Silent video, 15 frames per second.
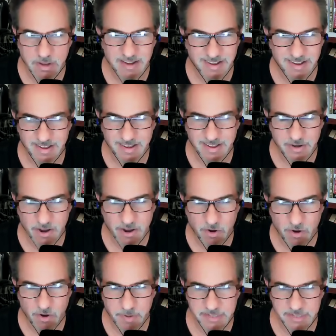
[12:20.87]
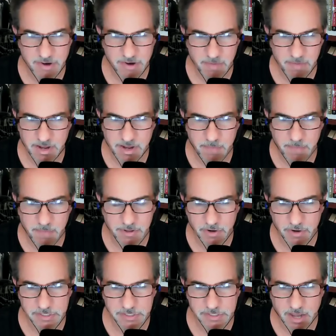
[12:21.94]
No, but I saw him a couple of
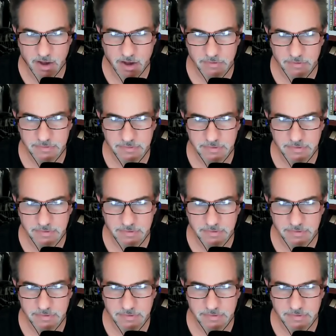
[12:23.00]
years ago.